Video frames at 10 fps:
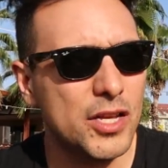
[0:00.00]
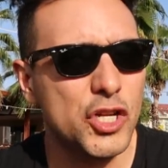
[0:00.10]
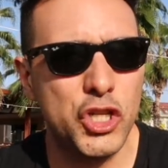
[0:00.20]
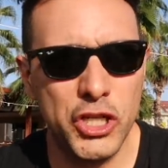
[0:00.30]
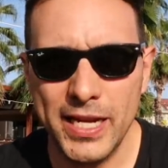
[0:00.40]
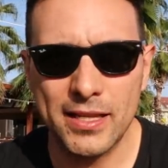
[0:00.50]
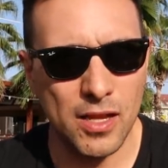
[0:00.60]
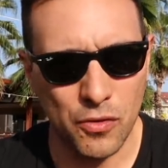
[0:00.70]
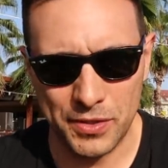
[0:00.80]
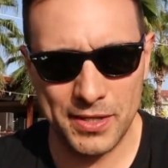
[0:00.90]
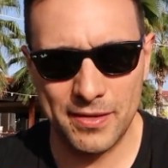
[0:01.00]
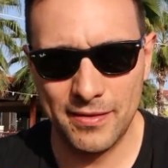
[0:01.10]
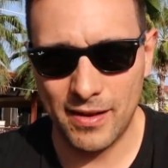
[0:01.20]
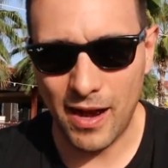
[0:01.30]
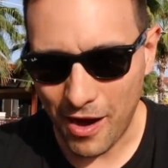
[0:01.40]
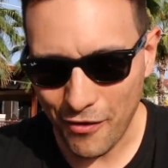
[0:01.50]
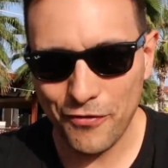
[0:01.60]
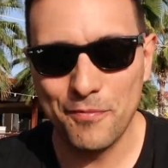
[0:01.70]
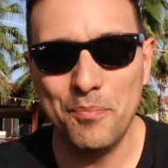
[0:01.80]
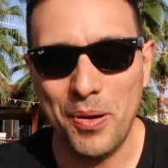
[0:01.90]
shitloads
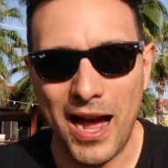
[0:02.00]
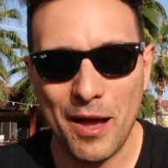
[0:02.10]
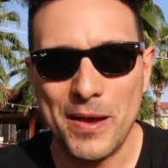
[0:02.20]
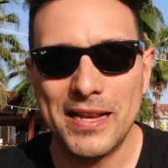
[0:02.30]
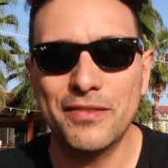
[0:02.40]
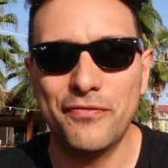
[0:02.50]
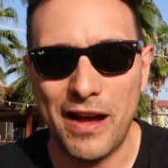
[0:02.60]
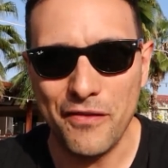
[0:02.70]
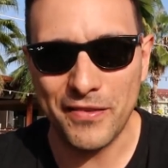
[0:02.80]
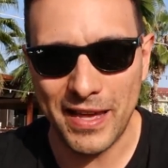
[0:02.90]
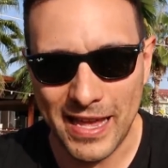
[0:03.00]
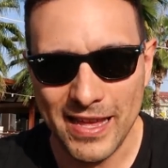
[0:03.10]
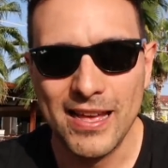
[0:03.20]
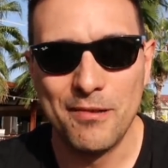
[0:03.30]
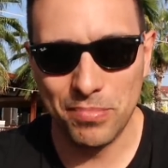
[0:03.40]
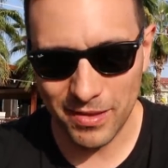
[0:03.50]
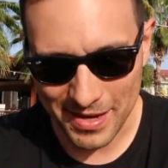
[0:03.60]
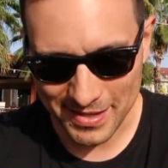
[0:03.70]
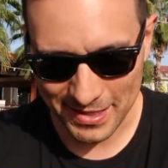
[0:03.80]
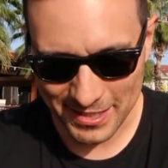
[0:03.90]
of Pimax 5K
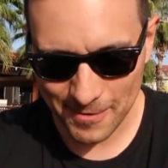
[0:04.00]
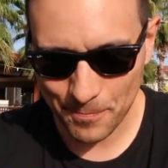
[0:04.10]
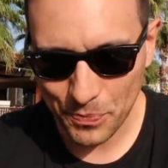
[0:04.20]
Pluses.